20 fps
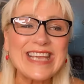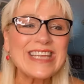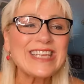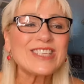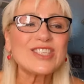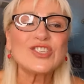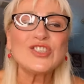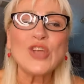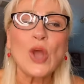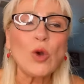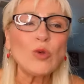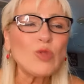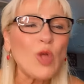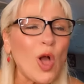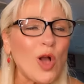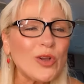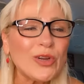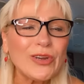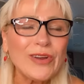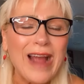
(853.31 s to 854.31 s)
It is no
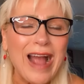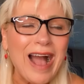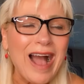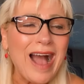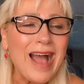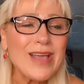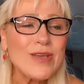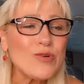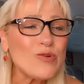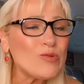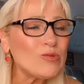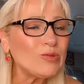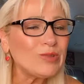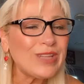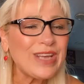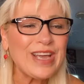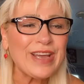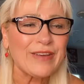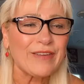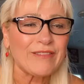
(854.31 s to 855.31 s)
longer I who
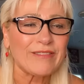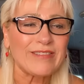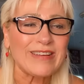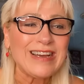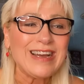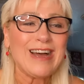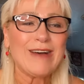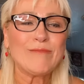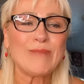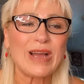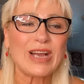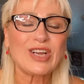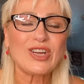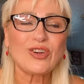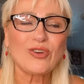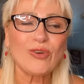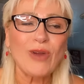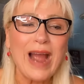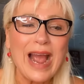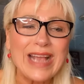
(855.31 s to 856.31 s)
live, but
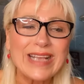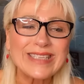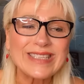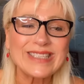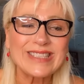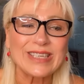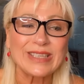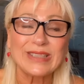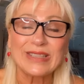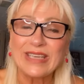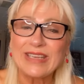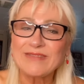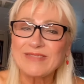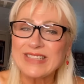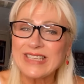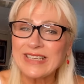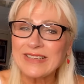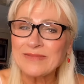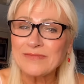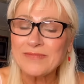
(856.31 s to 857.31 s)
Christ
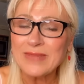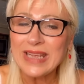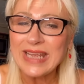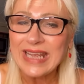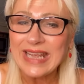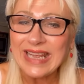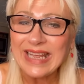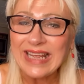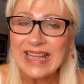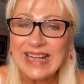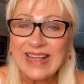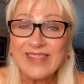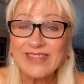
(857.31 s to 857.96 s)
lives in me.